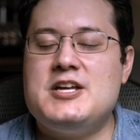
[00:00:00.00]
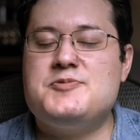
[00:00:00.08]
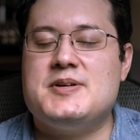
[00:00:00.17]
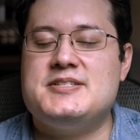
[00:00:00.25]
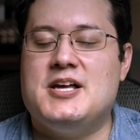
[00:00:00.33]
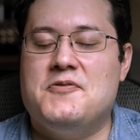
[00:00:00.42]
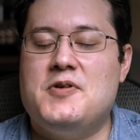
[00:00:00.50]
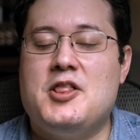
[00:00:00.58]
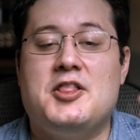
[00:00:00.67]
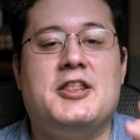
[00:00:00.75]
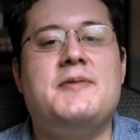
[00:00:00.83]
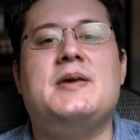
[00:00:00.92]
myself,
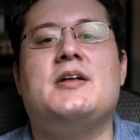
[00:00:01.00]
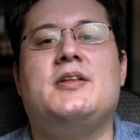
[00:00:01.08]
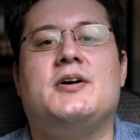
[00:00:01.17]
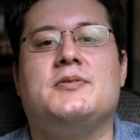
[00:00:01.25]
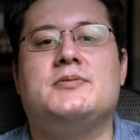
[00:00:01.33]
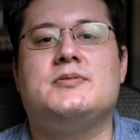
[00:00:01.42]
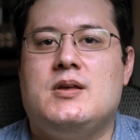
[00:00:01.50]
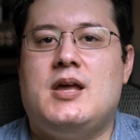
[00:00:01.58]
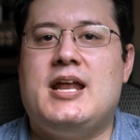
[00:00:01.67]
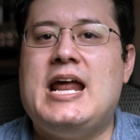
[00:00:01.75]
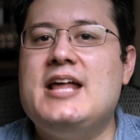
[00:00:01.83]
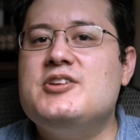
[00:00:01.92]
leave me alone. And
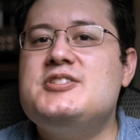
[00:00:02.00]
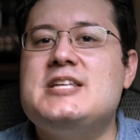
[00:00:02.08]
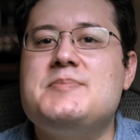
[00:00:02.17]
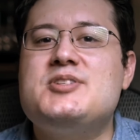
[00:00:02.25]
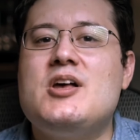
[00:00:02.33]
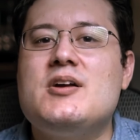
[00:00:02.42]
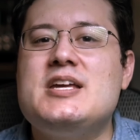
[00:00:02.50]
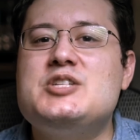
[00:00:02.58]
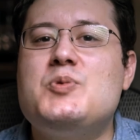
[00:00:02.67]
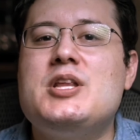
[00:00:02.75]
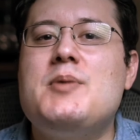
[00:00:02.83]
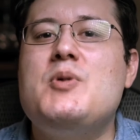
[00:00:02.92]
Halo's theme song is
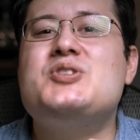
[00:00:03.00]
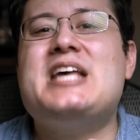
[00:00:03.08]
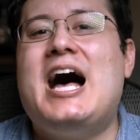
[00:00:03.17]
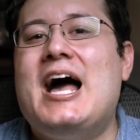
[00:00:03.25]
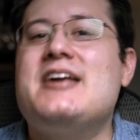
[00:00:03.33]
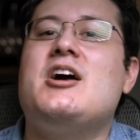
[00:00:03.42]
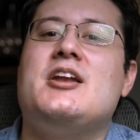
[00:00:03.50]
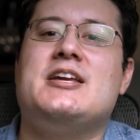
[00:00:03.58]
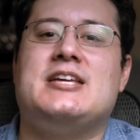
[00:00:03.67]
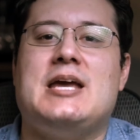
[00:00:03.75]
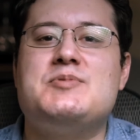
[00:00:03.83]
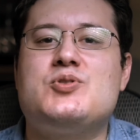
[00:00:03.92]
one of the most iconic
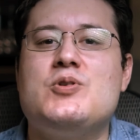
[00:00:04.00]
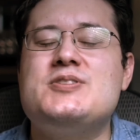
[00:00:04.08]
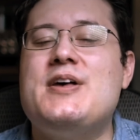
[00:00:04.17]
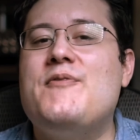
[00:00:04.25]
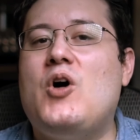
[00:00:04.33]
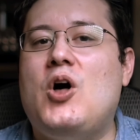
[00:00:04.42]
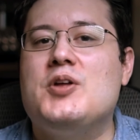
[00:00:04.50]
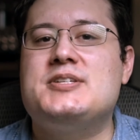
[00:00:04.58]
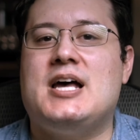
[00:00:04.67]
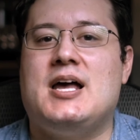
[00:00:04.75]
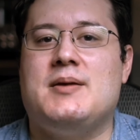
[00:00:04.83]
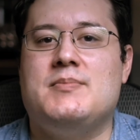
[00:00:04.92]
game scores of all
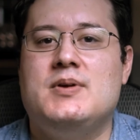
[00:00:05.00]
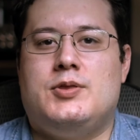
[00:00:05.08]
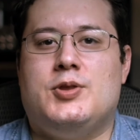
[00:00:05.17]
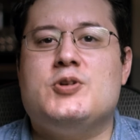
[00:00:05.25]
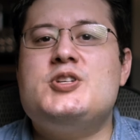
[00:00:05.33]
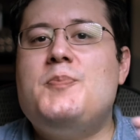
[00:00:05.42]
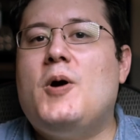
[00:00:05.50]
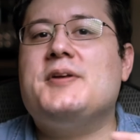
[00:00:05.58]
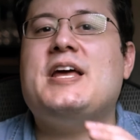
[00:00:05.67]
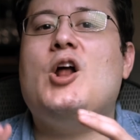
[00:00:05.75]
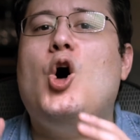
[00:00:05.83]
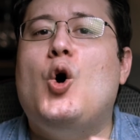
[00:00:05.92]
time. There's a part
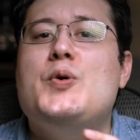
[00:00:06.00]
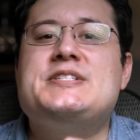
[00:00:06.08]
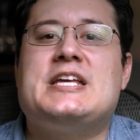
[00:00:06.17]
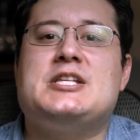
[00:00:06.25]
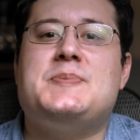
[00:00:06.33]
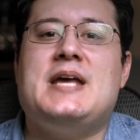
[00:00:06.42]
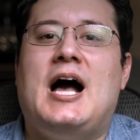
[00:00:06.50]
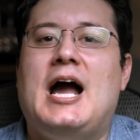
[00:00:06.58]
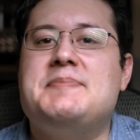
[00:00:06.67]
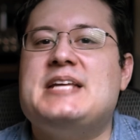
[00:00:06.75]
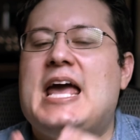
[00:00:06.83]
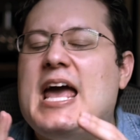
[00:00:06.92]
that always gets me
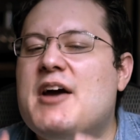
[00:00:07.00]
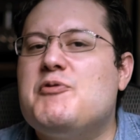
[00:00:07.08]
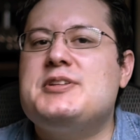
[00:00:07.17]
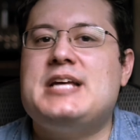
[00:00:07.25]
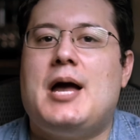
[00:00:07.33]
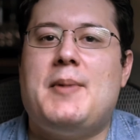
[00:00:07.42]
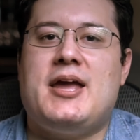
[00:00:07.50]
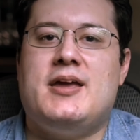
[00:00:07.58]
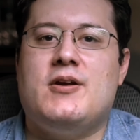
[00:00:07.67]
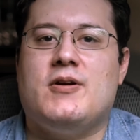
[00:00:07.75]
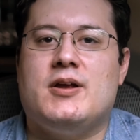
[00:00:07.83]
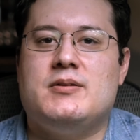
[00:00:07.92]
hyped every time I
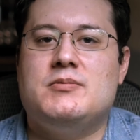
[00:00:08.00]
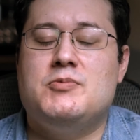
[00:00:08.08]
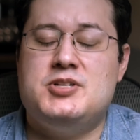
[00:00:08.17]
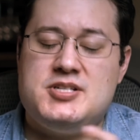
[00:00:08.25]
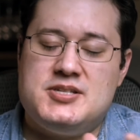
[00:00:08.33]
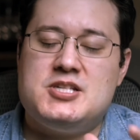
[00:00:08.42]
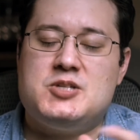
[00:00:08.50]
hear it, which is this